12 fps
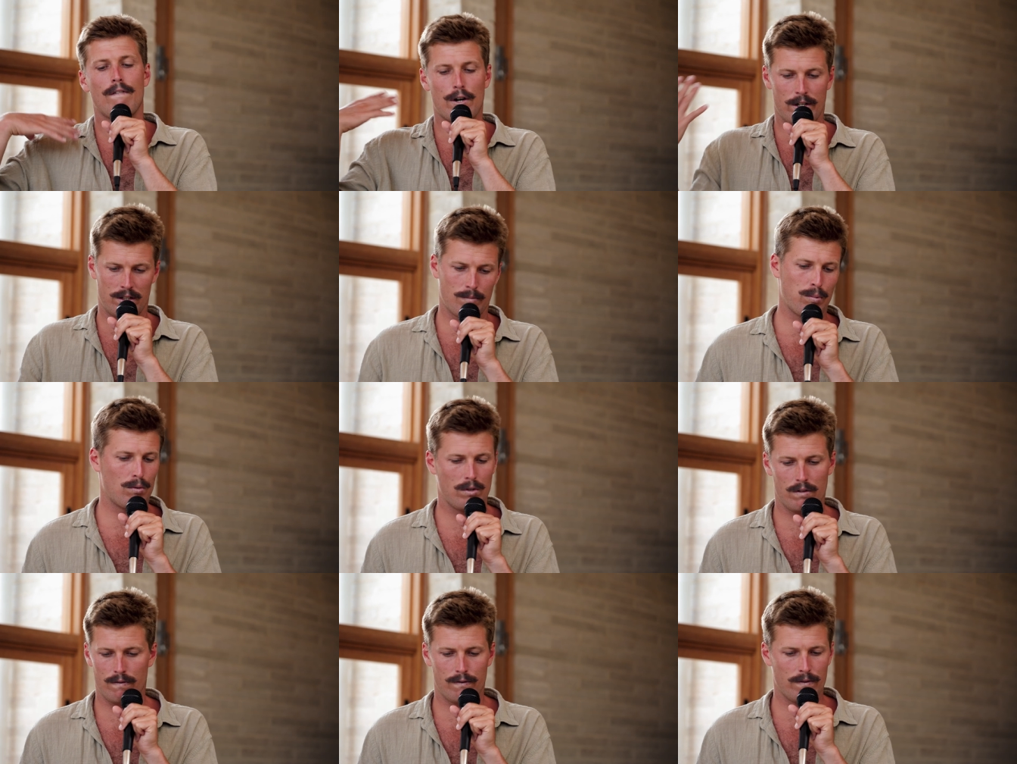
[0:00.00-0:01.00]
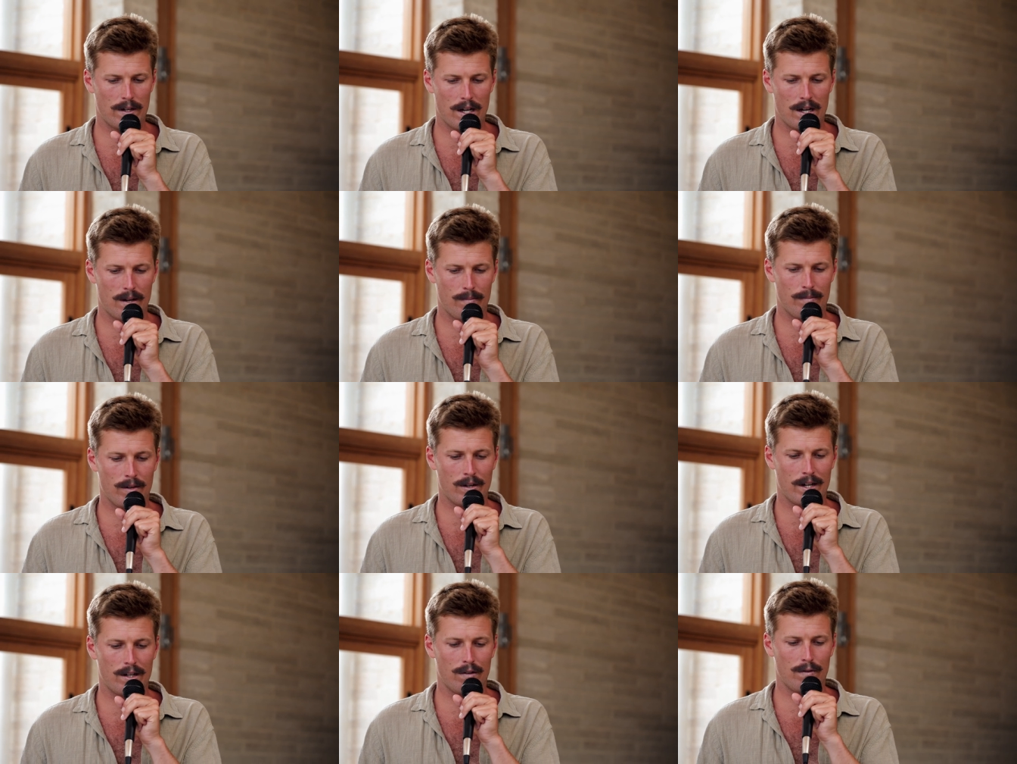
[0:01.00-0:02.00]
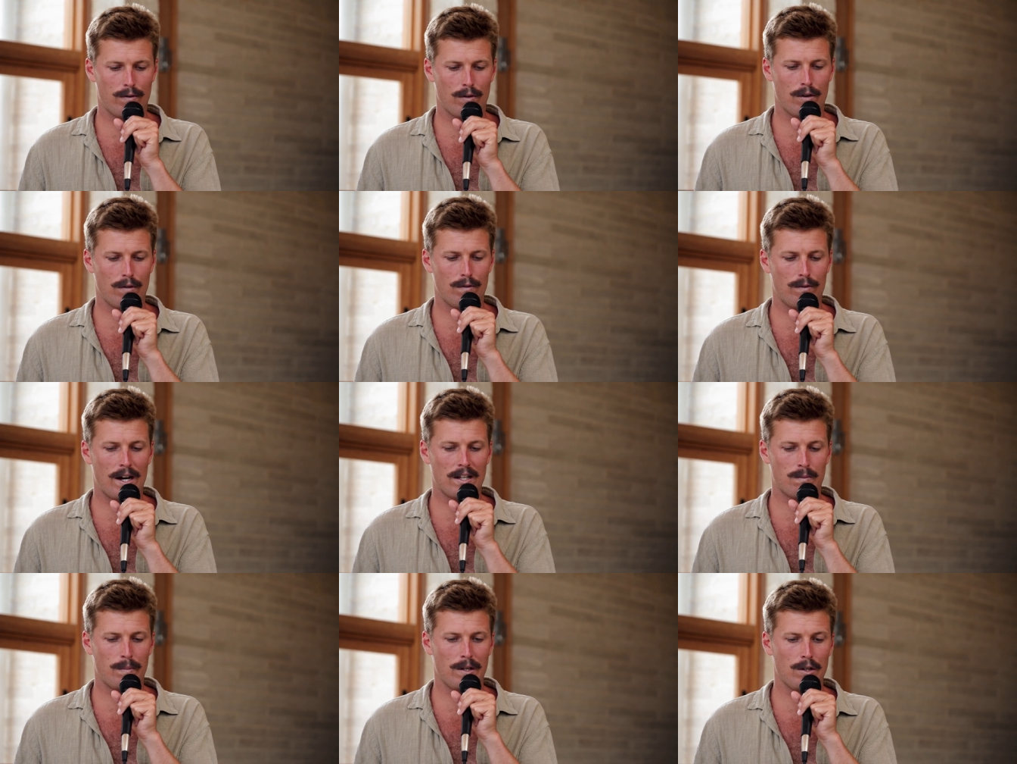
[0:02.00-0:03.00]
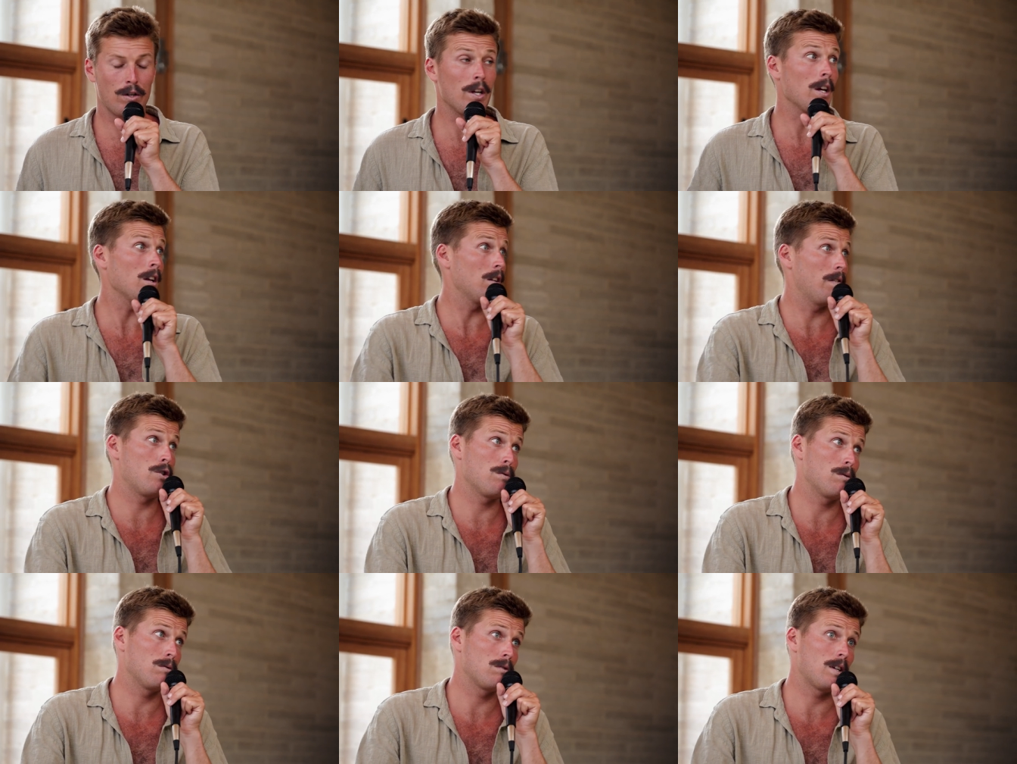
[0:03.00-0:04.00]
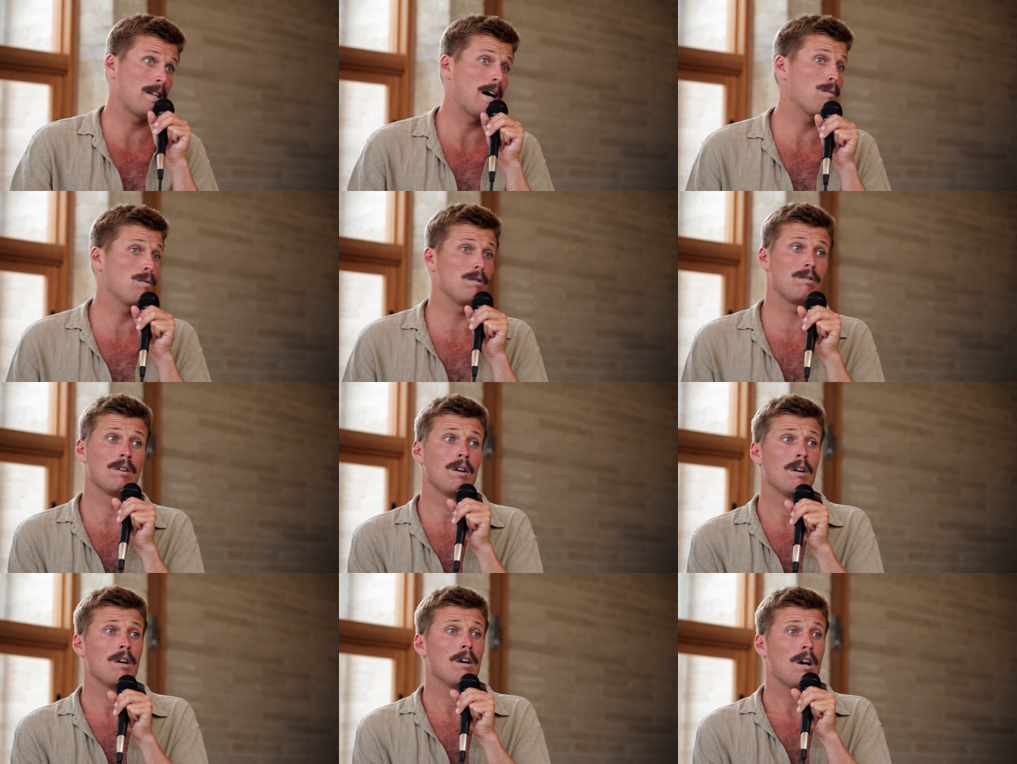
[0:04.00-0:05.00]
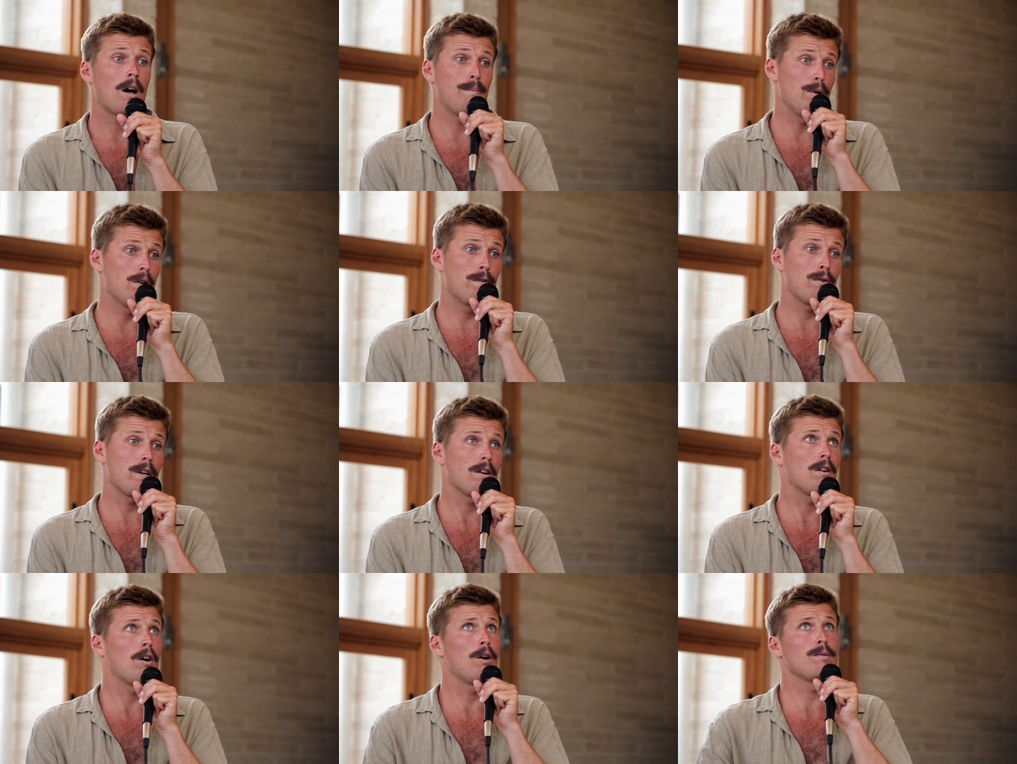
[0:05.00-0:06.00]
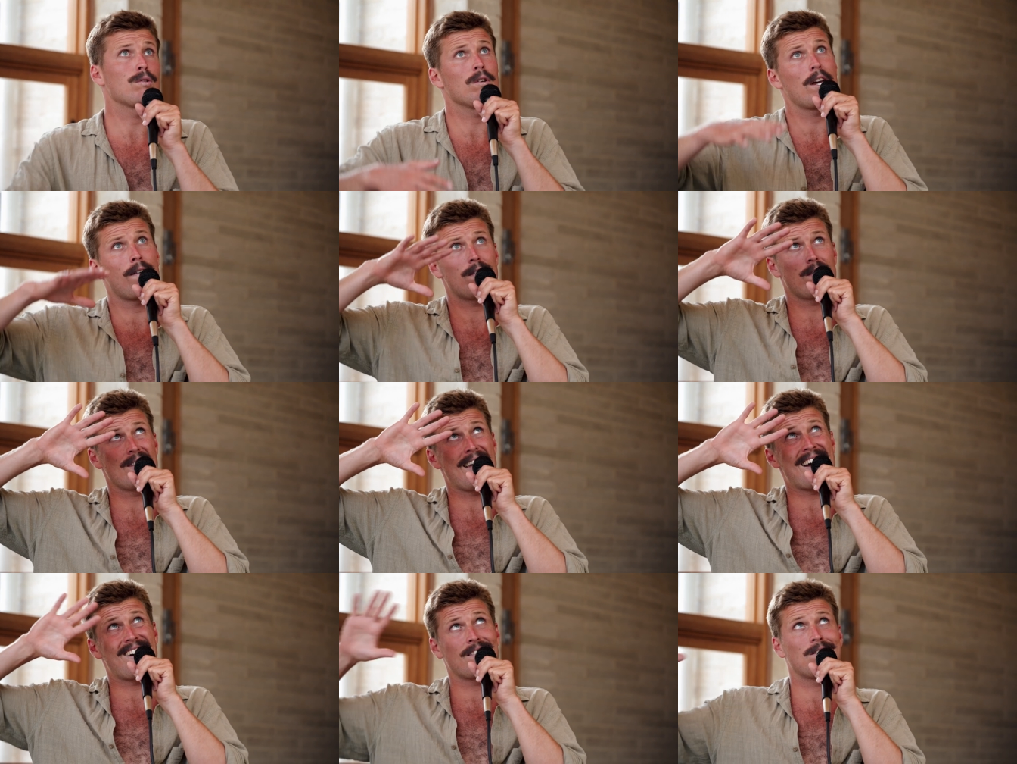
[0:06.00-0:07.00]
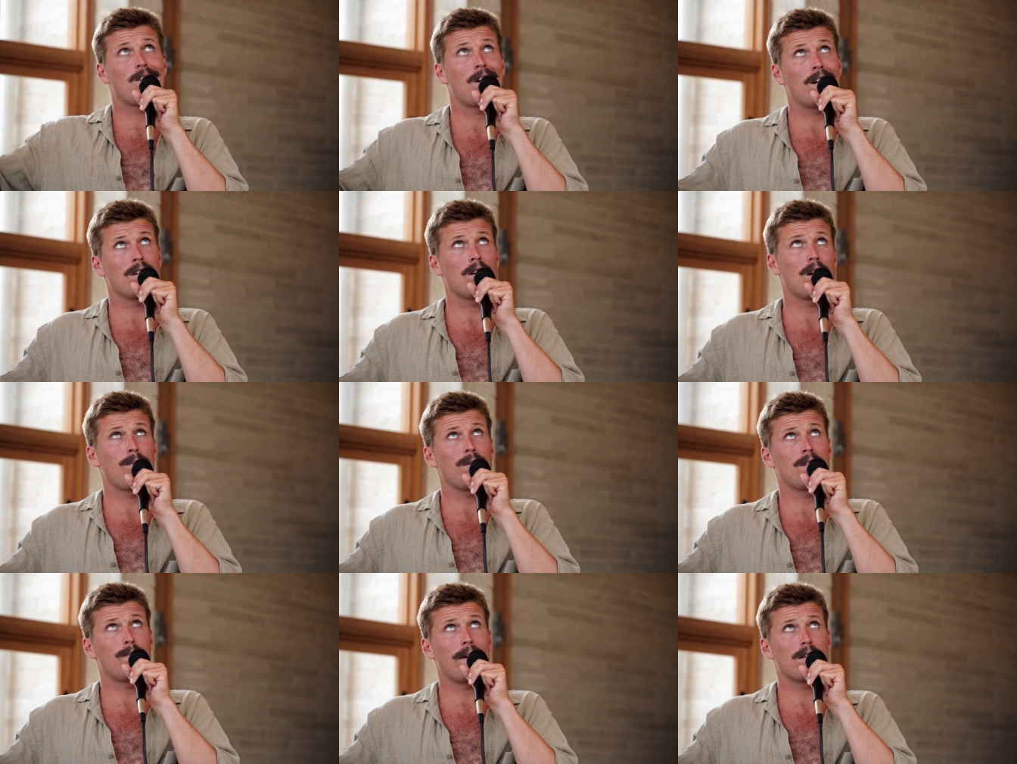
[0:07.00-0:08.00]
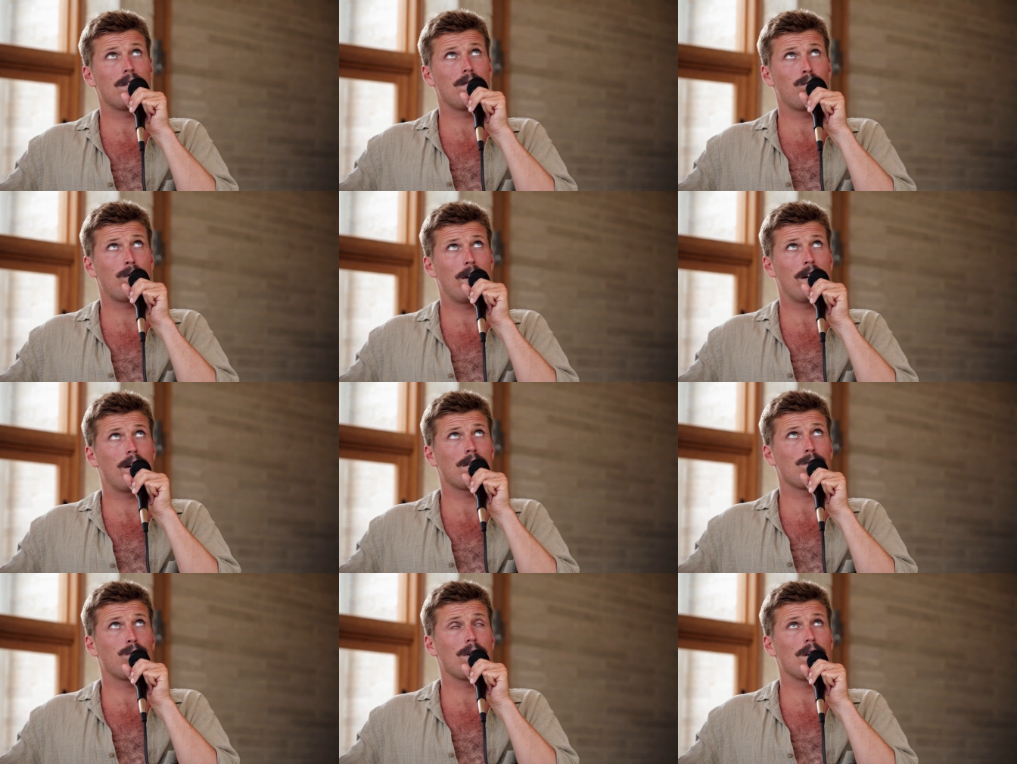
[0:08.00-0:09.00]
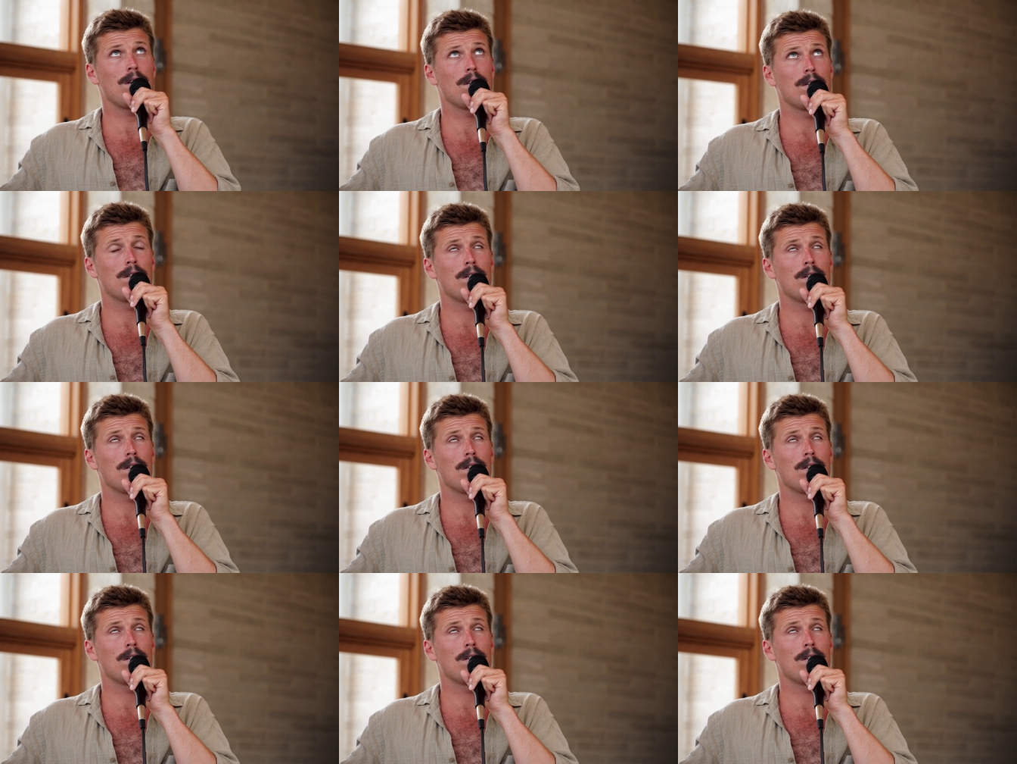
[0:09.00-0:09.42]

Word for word: very supportive, um, kind of of us being unique individuals, and that was a beautiful thing. Homeschooling gave us this outside kind of perspective where I guess we